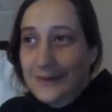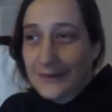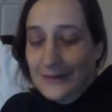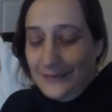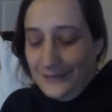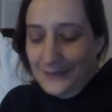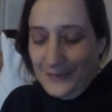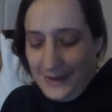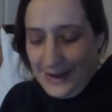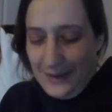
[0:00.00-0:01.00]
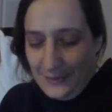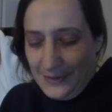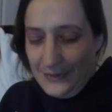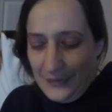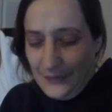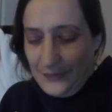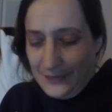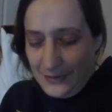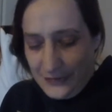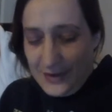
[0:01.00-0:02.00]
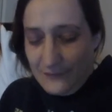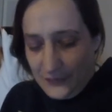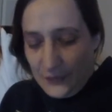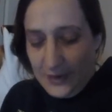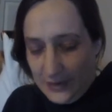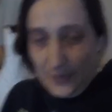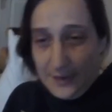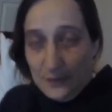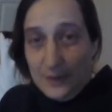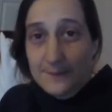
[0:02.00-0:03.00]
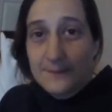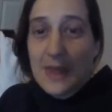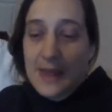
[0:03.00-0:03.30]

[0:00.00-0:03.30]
or that I want to do and achieve in 2021,